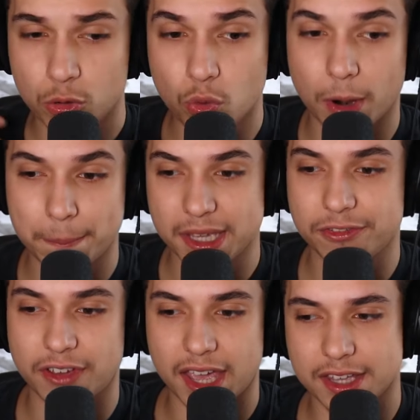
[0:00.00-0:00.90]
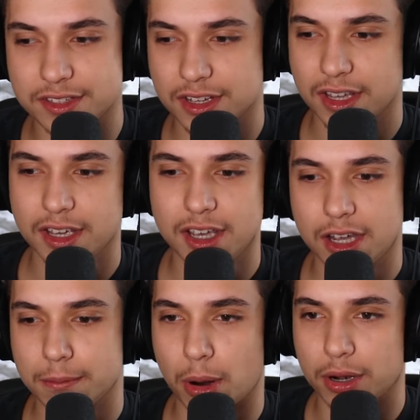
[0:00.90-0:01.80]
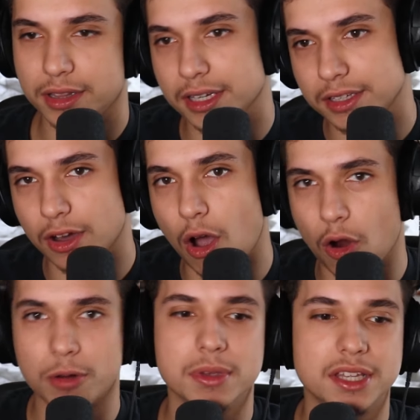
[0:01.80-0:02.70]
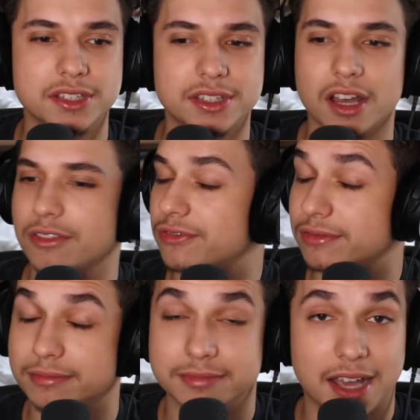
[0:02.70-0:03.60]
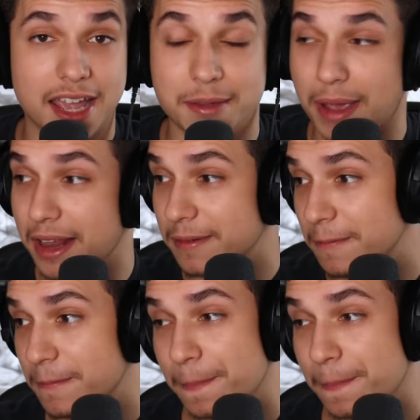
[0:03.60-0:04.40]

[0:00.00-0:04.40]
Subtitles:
who are big fans... Part of the army and stuff. Hey, man.